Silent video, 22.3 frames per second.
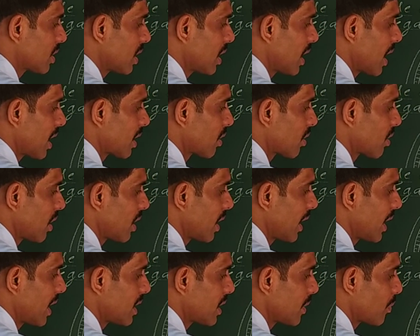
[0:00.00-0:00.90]
three are
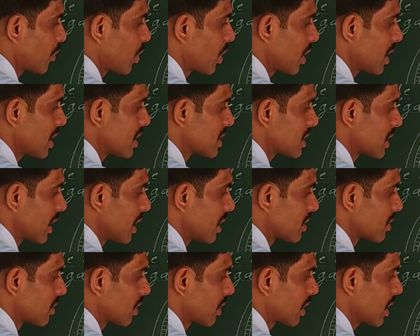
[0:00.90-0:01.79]
called antipodal
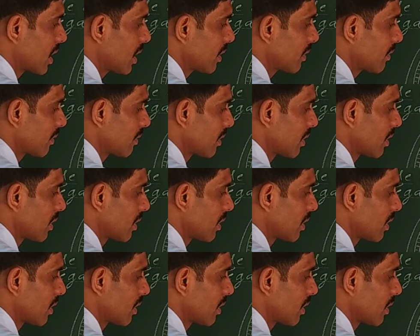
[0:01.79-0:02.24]
cells okay